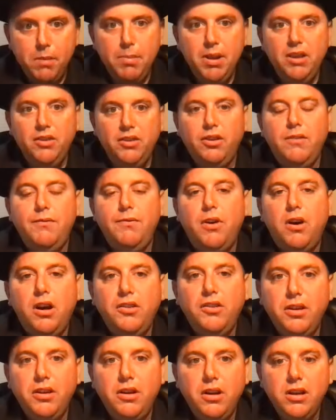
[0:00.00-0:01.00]
the biggest
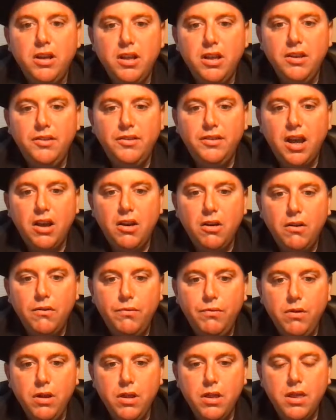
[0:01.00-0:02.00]
advice that I could start
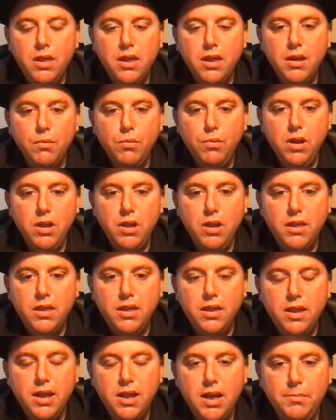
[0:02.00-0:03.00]
off with with
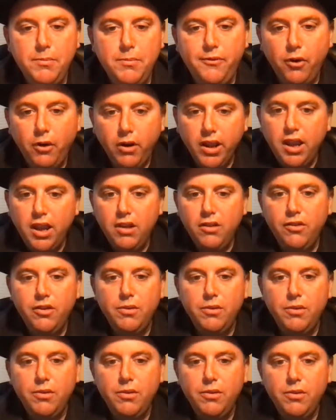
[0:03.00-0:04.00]
uh, before I get
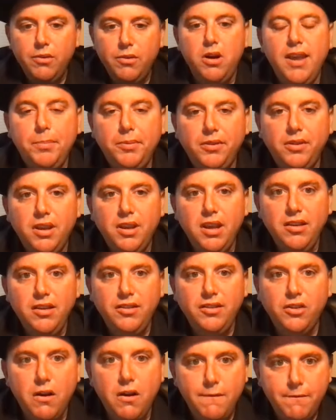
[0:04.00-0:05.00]
into my
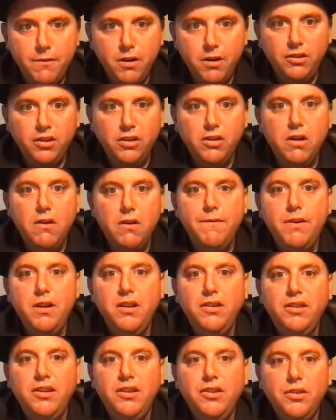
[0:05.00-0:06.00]
tips is confidence. The
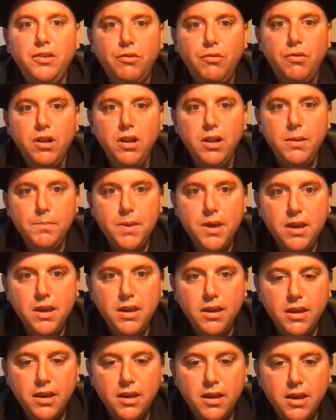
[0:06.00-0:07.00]
confidence is a really
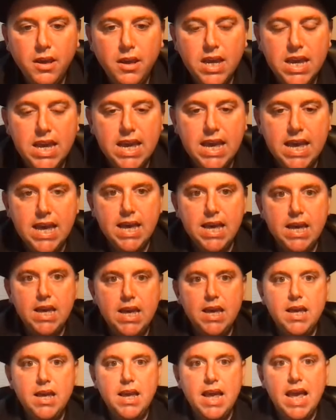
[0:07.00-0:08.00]
big
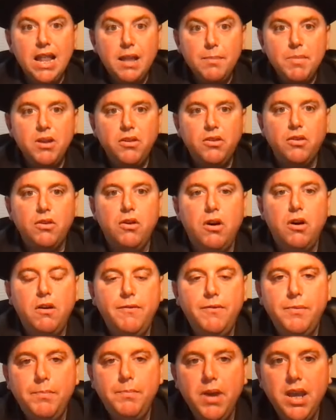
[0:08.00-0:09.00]
uh, element
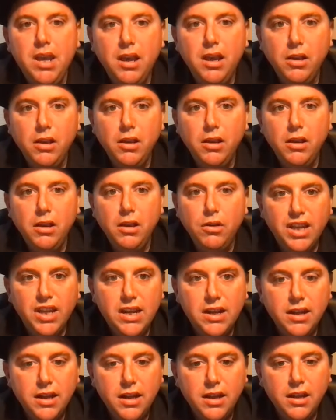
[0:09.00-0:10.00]
of being a good
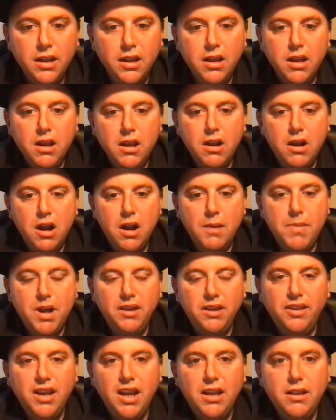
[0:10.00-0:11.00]
descender.
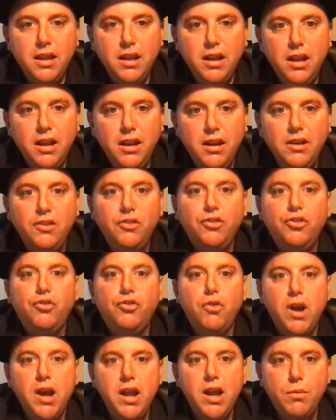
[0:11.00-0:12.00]
I must add that in
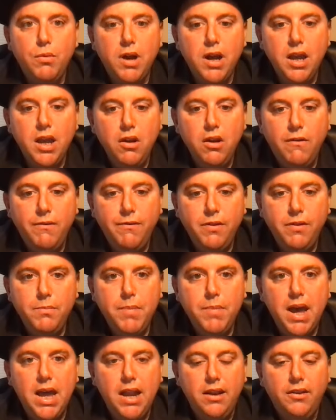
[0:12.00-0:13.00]
straight away
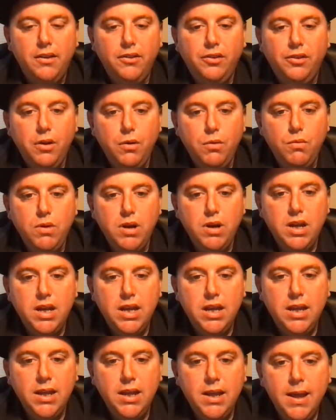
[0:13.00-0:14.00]
off the bat. So
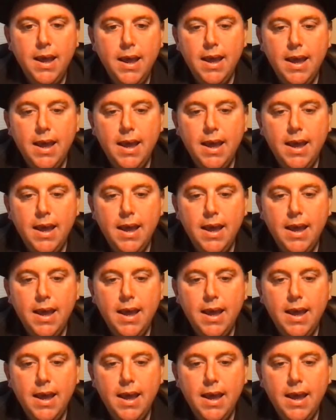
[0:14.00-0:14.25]
uh,